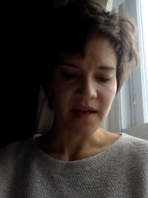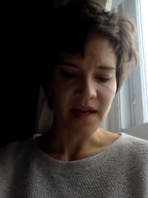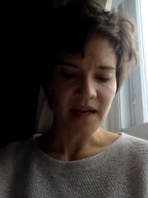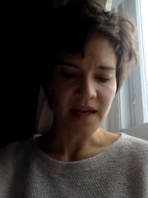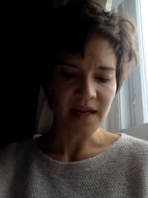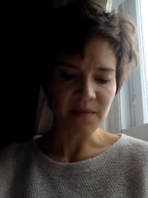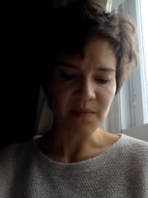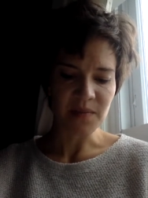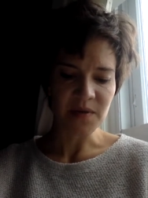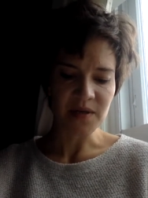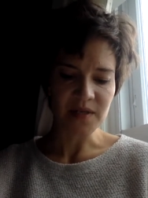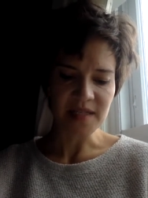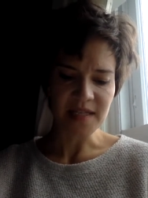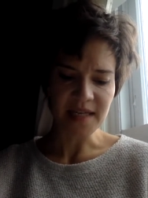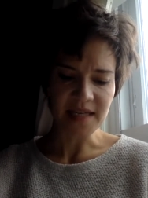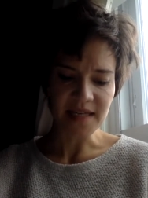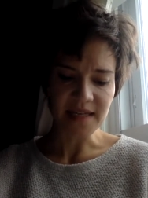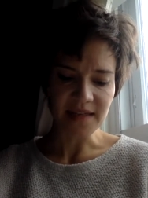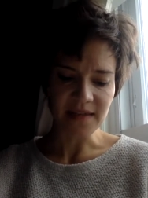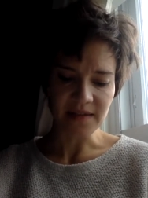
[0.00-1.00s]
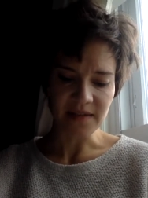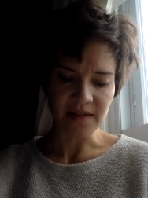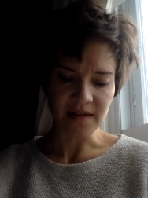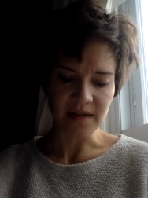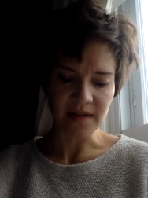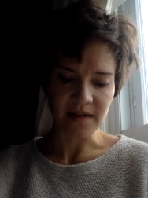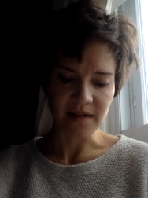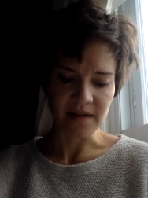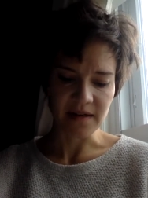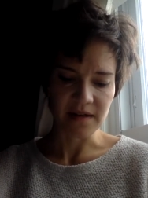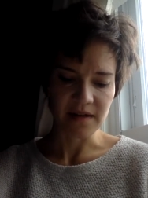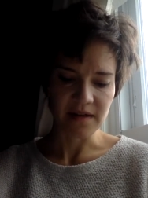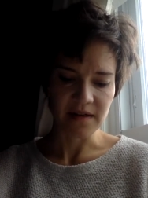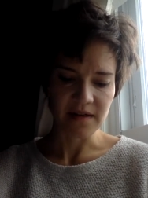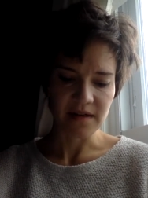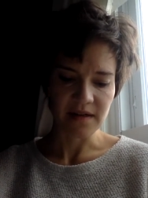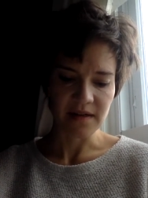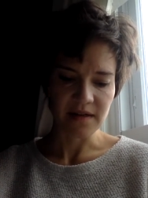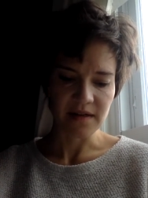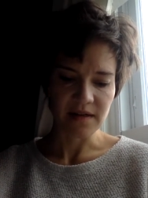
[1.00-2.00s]
And in particular,
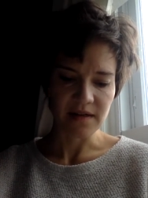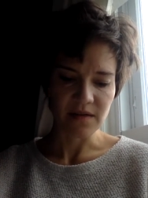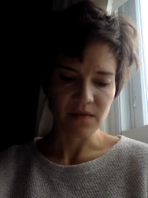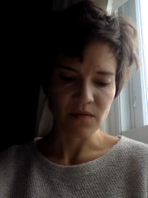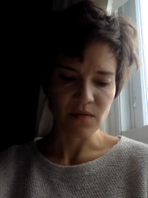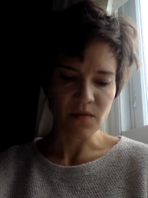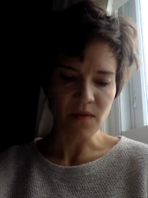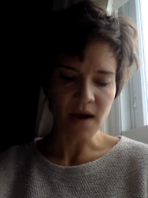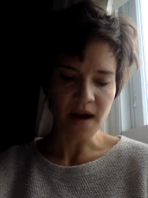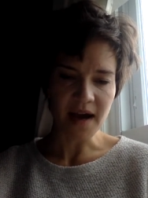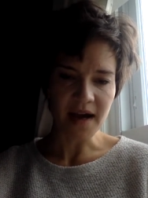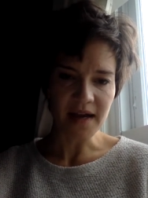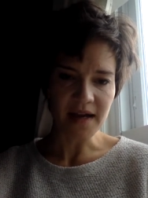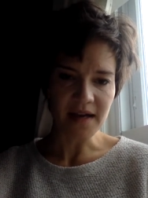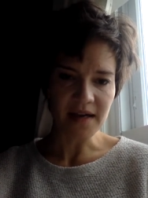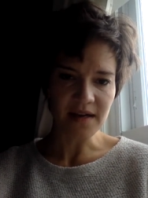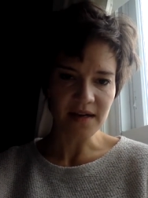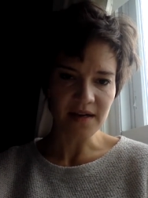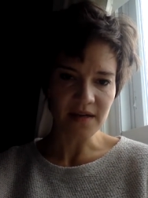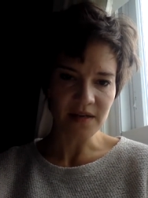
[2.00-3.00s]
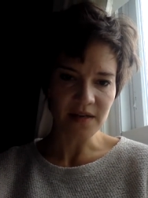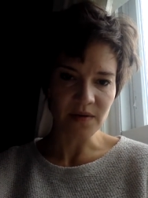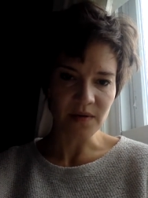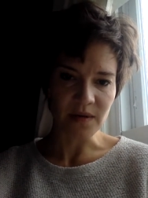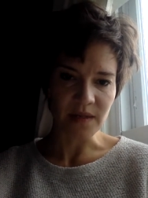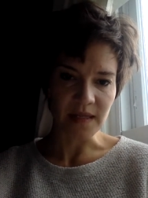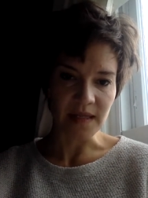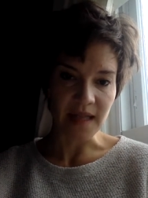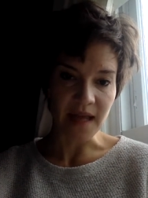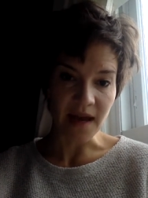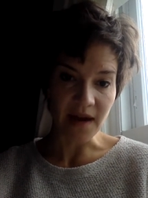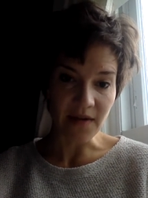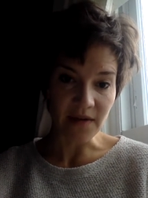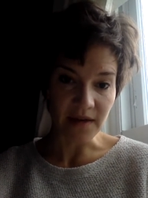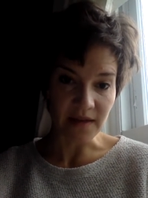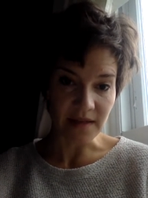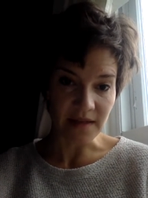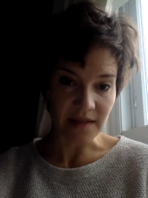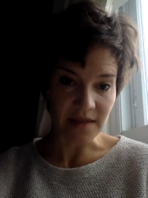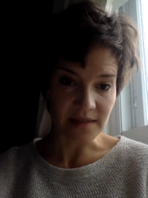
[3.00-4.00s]
why are you
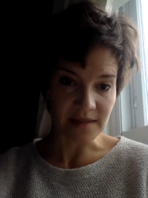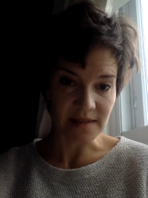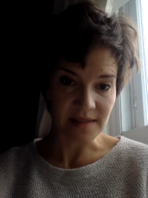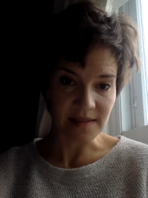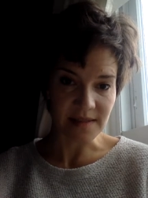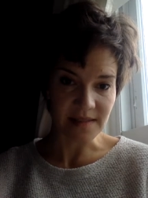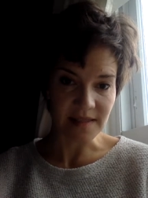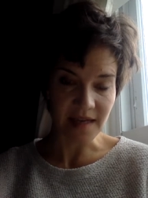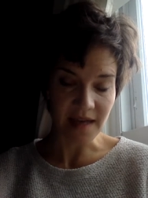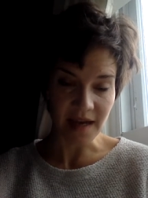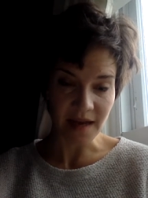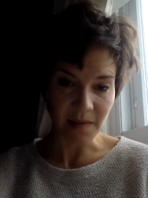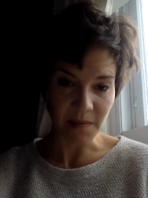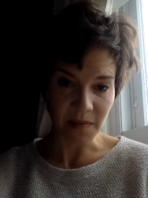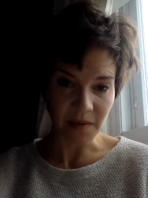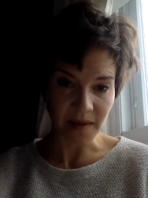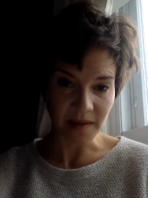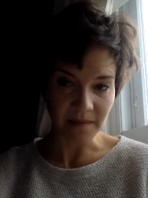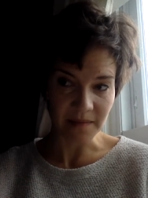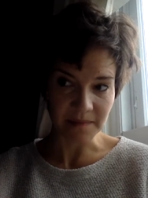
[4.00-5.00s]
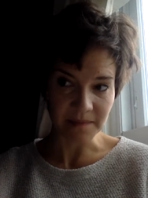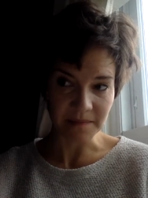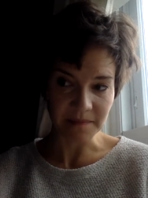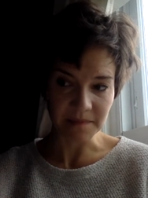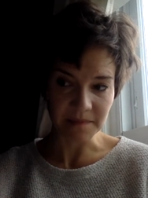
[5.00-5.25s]
allowing this to happen?